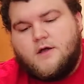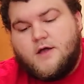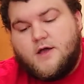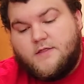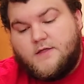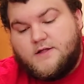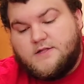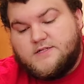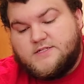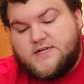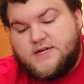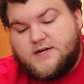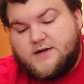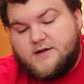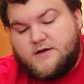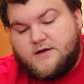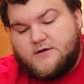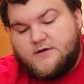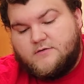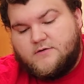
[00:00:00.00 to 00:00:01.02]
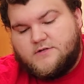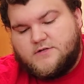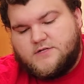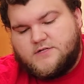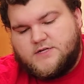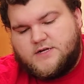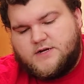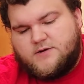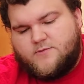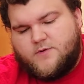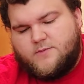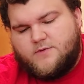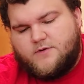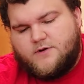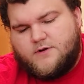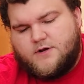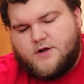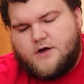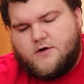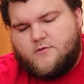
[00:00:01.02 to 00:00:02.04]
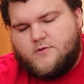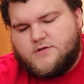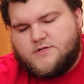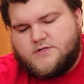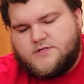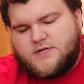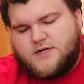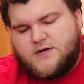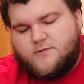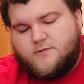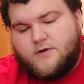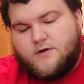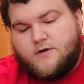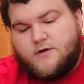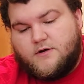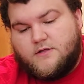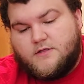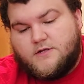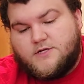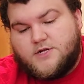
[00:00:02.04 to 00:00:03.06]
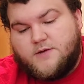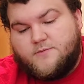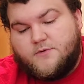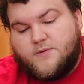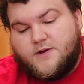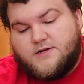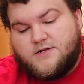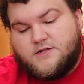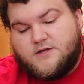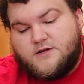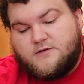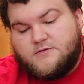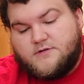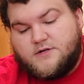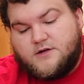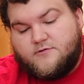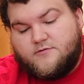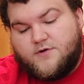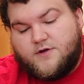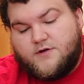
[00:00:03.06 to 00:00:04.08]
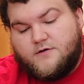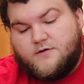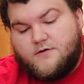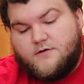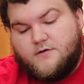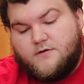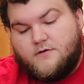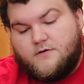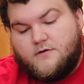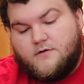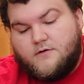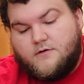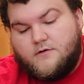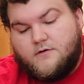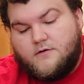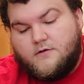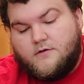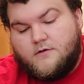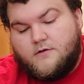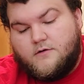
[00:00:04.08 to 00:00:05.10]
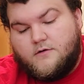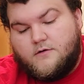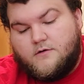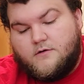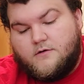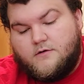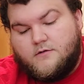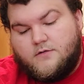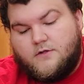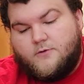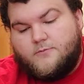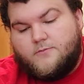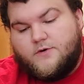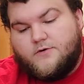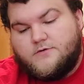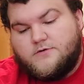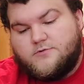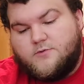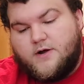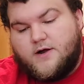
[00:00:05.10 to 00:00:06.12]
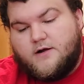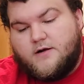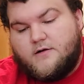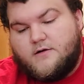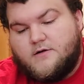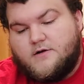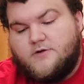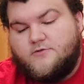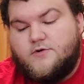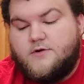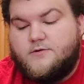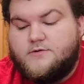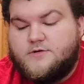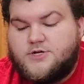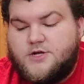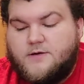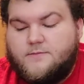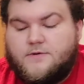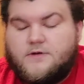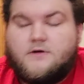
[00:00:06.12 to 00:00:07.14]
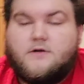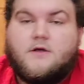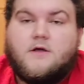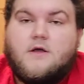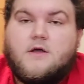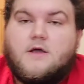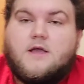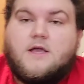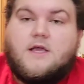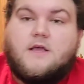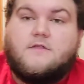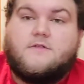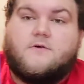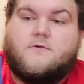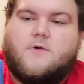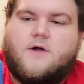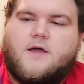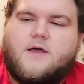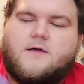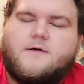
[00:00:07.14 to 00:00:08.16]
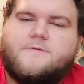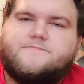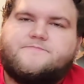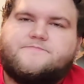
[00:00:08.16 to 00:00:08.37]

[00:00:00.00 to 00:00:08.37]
And then Cena was it Cena winning? No, it wasn't Cena winning the Chamber match. I think it was Del Rio. Nope, it was Swagger. Del Rio was champion. Either way,